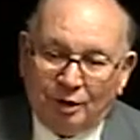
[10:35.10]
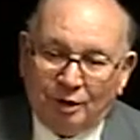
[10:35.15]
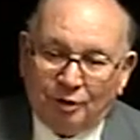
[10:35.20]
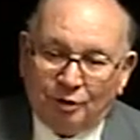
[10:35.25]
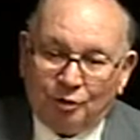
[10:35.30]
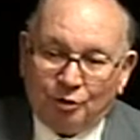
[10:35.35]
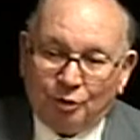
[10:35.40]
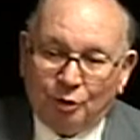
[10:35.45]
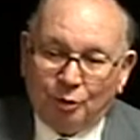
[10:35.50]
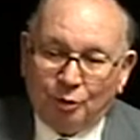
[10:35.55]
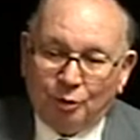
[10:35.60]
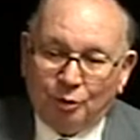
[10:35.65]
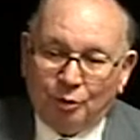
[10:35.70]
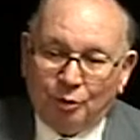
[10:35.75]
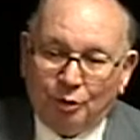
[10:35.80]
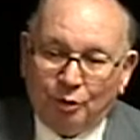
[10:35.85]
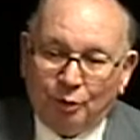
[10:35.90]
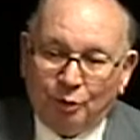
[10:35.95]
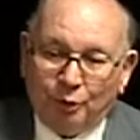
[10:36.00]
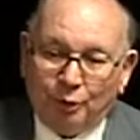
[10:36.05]
so
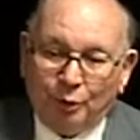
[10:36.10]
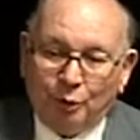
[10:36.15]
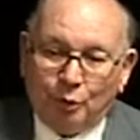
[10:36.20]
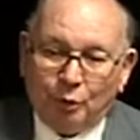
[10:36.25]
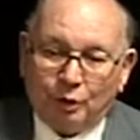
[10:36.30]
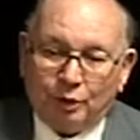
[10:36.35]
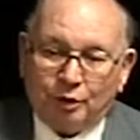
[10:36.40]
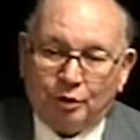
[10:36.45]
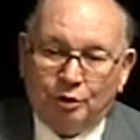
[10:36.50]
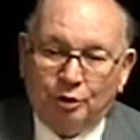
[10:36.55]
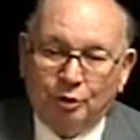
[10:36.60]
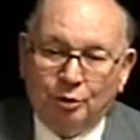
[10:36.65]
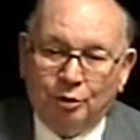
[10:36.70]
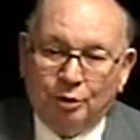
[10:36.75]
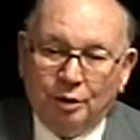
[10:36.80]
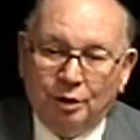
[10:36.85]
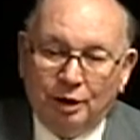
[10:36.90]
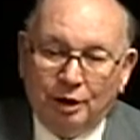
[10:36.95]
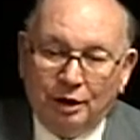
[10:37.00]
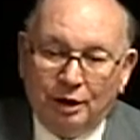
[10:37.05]
we worked
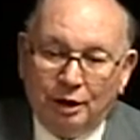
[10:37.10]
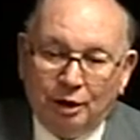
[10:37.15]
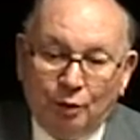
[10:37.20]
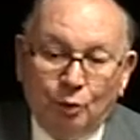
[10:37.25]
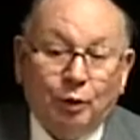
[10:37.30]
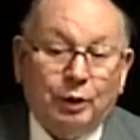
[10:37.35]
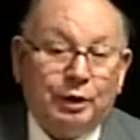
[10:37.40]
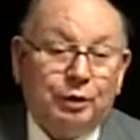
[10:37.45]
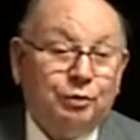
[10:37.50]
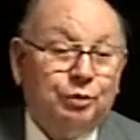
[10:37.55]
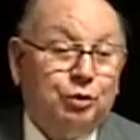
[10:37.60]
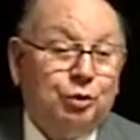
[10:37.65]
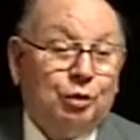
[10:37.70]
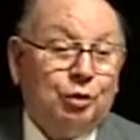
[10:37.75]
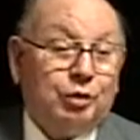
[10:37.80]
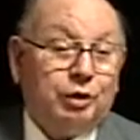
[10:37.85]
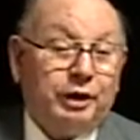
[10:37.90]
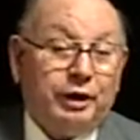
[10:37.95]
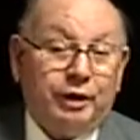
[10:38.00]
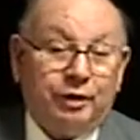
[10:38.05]
one
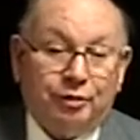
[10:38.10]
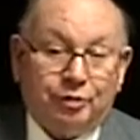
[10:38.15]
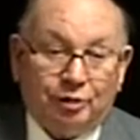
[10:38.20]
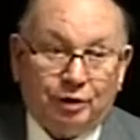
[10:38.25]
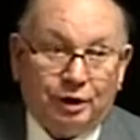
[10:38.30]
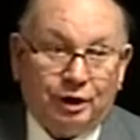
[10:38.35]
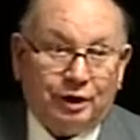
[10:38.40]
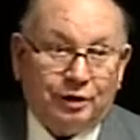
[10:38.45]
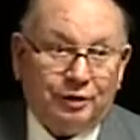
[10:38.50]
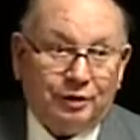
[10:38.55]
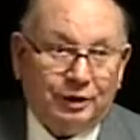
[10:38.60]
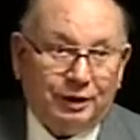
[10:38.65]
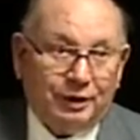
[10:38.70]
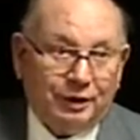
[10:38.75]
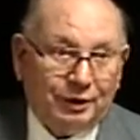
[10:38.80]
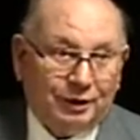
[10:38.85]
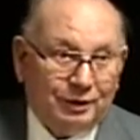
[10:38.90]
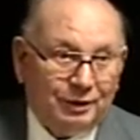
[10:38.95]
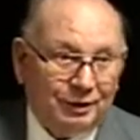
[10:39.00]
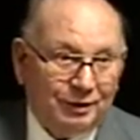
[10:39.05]
full day for nothing
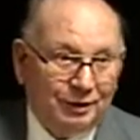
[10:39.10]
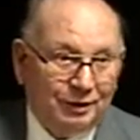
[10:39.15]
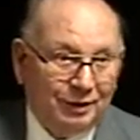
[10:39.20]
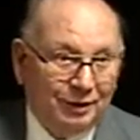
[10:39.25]
and